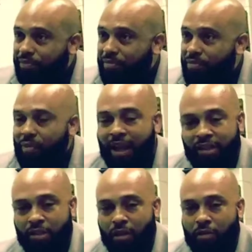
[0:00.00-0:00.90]
Mm-hmm. And
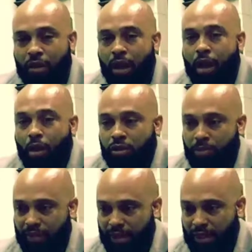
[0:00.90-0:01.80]
so
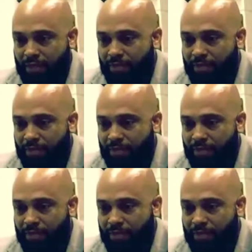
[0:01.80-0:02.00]
ultimately,